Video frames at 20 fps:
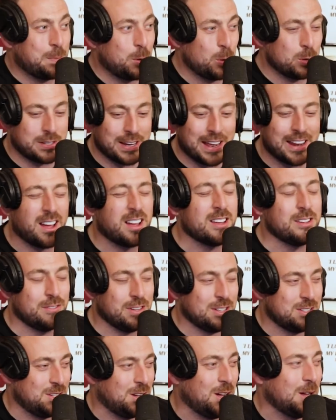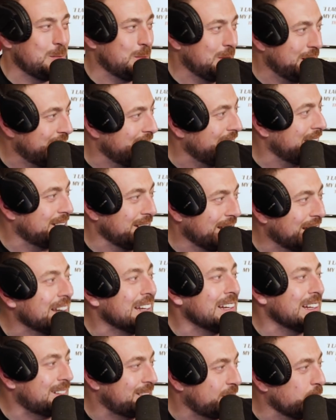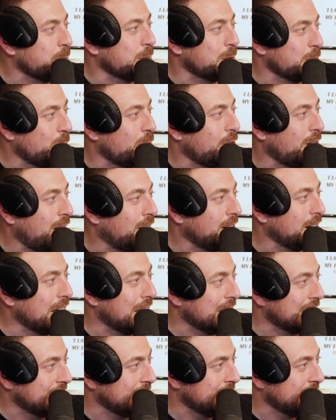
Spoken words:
they put that high vis on, they need something to go wrong, like.